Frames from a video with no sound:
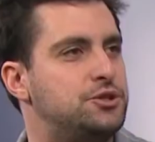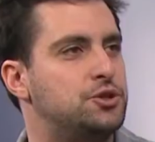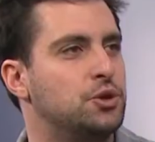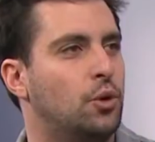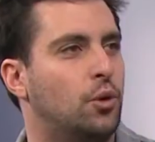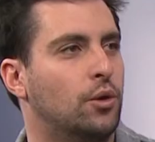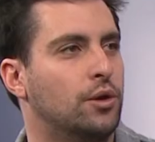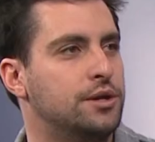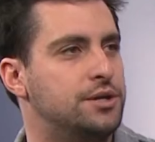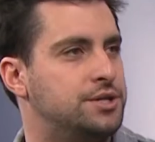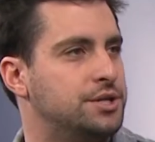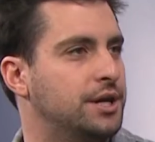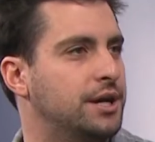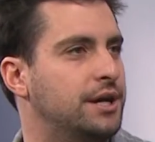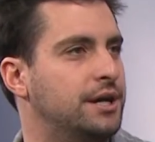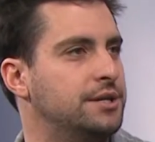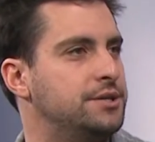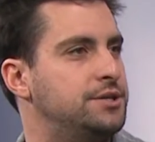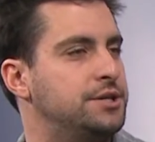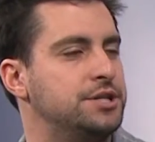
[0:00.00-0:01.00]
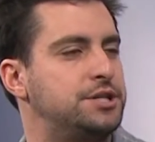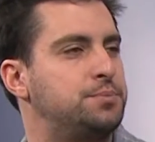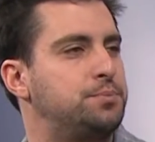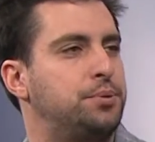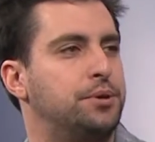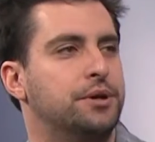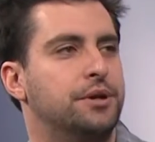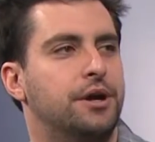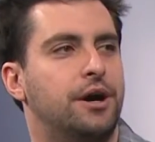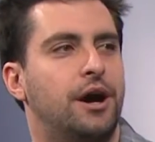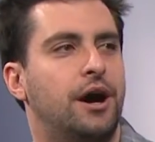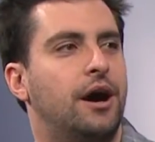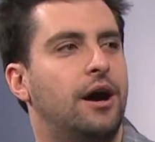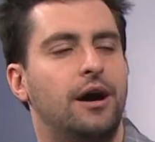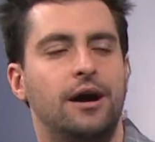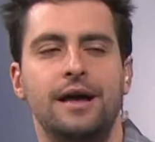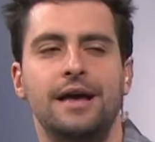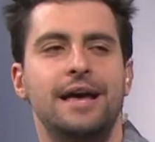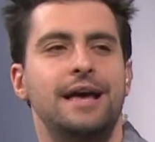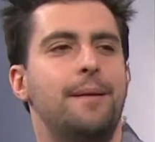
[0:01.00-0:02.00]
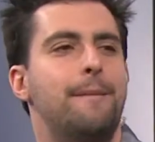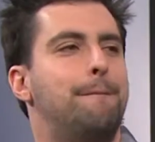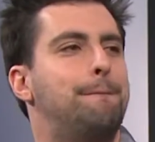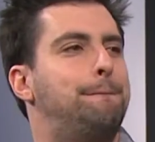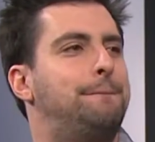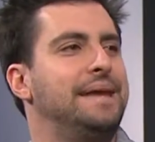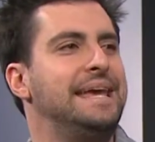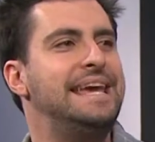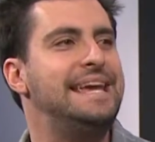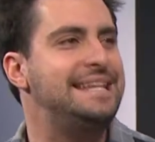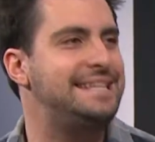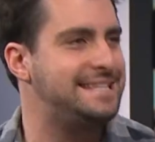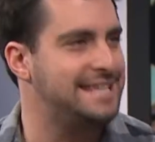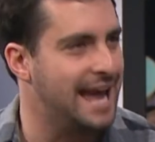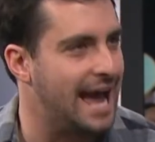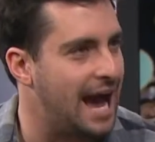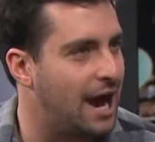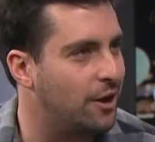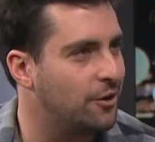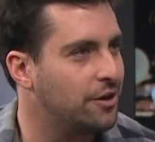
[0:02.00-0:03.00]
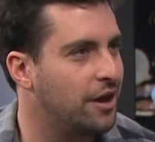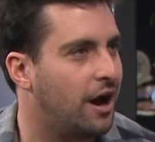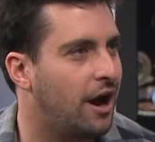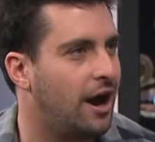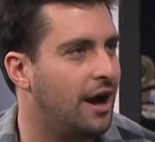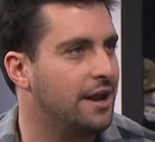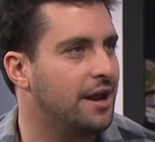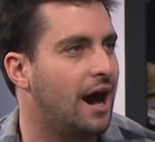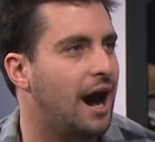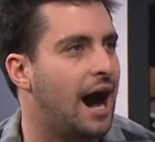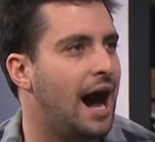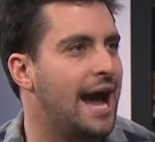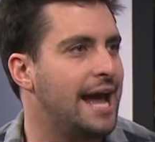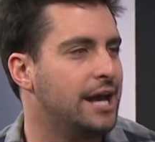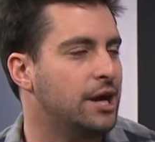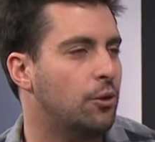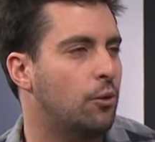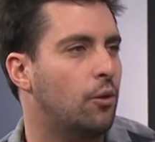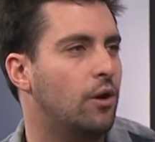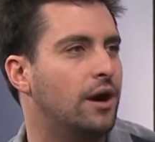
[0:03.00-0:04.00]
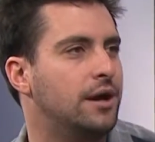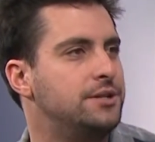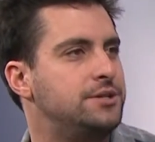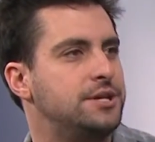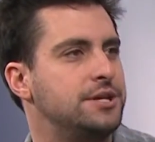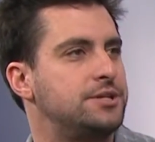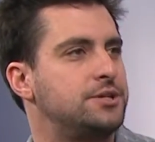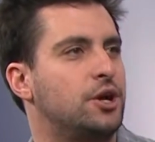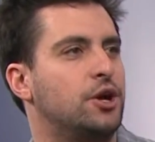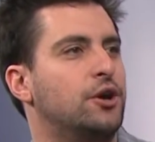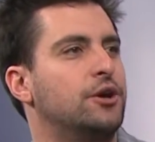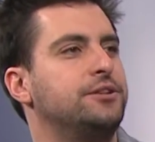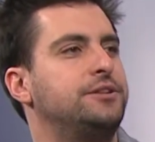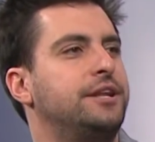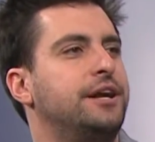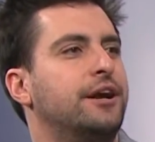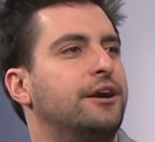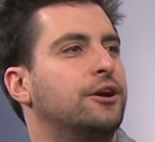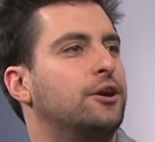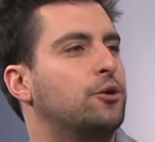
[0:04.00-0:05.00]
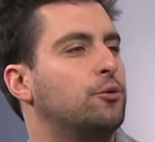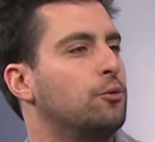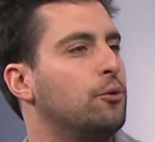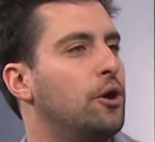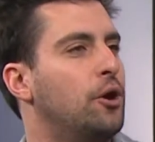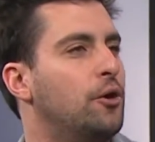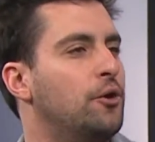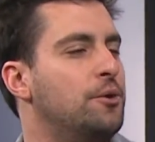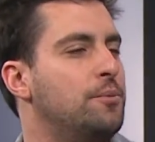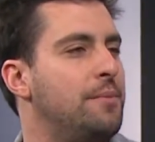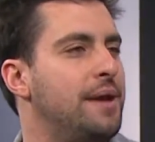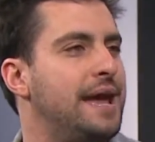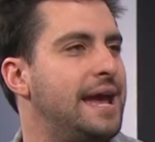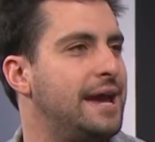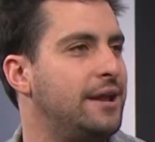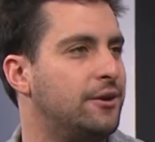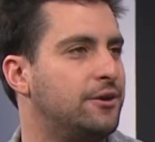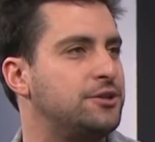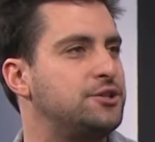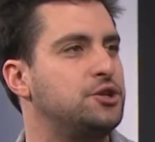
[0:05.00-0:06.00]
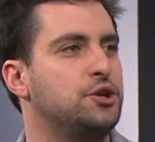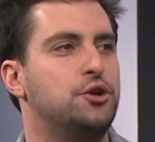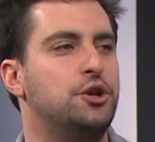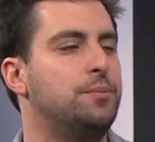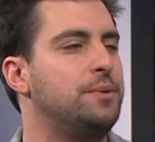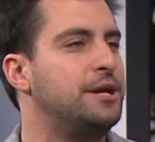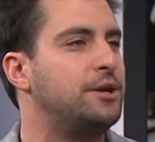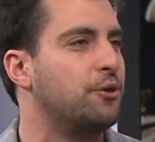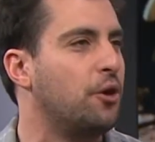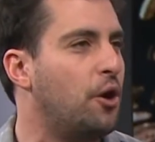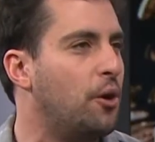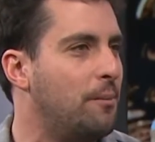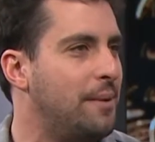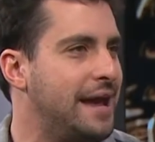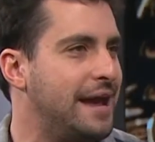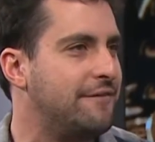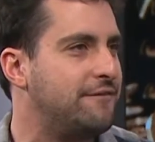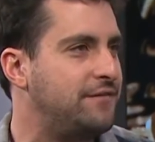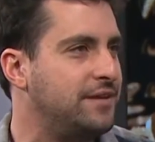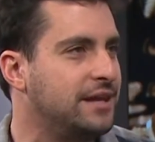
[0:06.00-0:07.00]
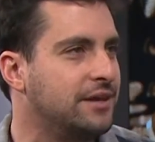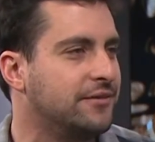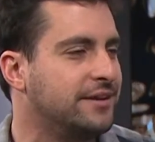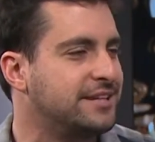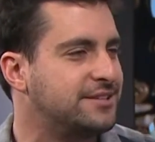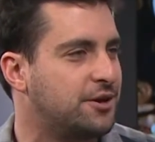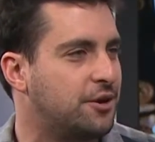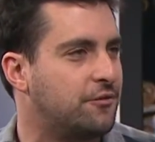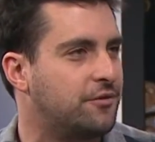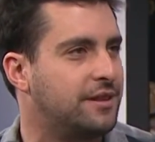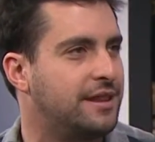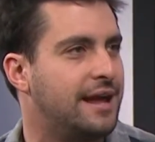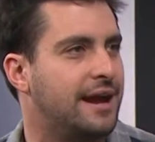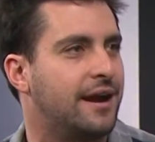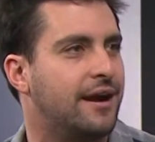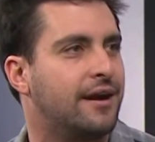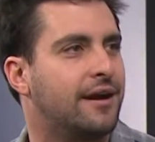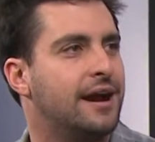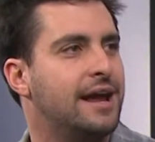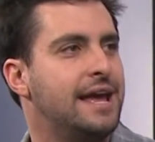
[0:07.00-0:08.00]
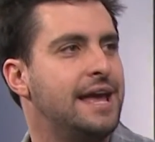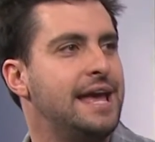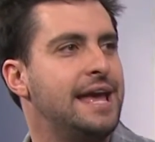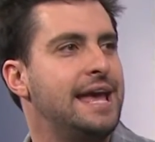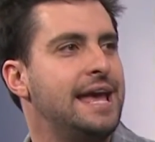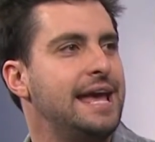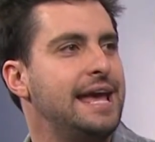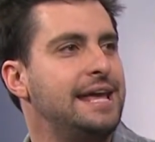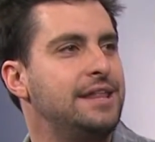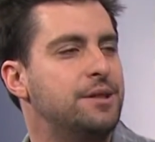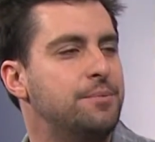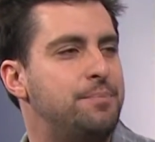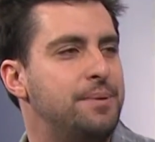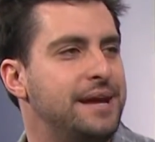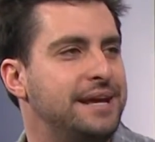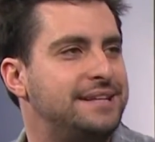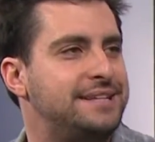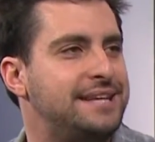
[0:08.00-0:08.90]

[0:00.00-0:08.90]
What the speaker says: Georgia. Just put a beat down on Iowa. Just hurt their grown man or soon-to-be grown man feelings over there in the Big